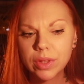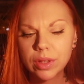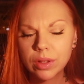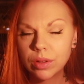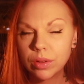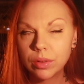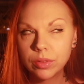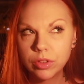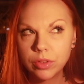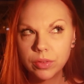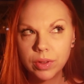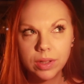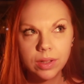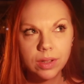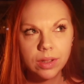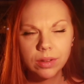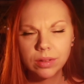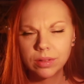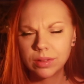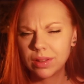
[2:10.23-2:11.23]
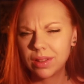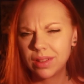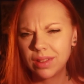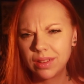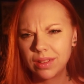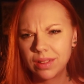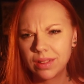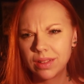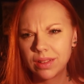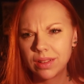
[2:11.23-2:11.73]
cultivating, uh-huh,
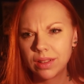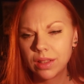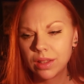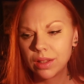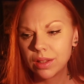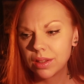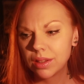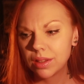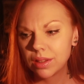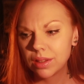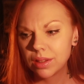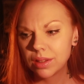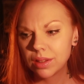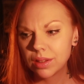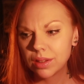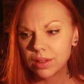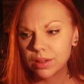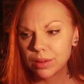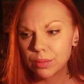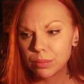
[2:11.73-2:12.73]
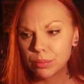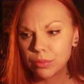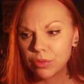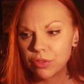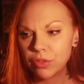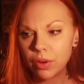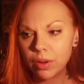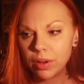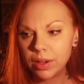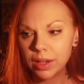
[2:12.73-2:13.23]

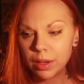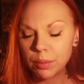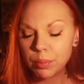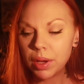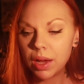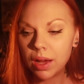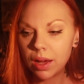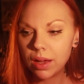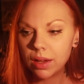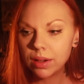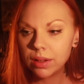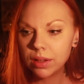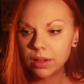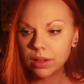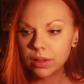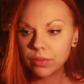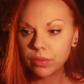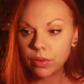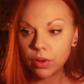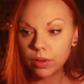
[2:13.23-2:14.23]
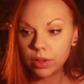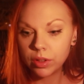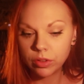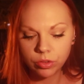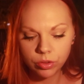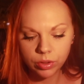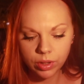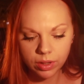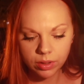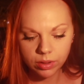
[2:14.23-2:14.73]
falling apart, falling
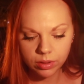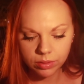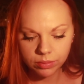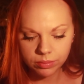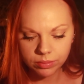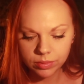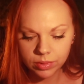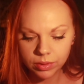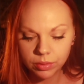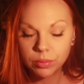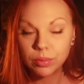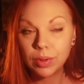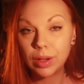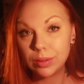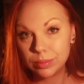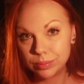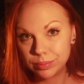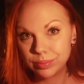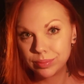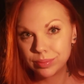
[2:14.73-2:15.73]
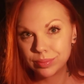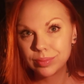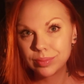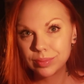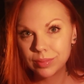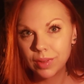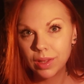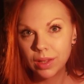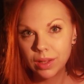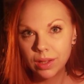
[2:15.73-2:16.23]
together. Well,
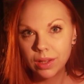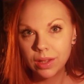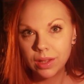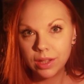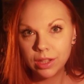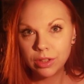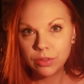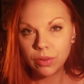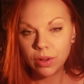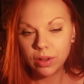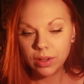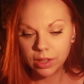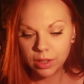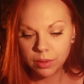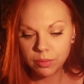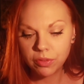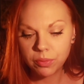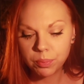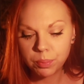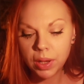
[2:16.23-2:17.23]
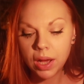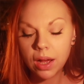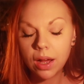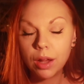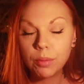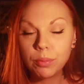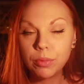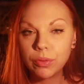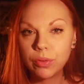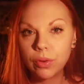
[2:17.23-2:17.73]
it's falling
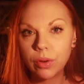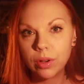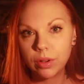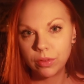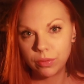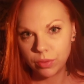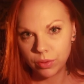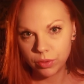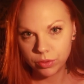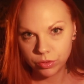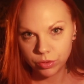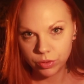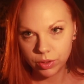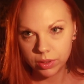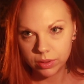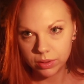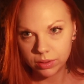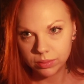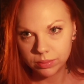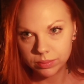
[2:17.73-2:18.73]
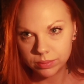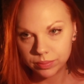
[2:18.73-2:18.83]
apart before it falls together.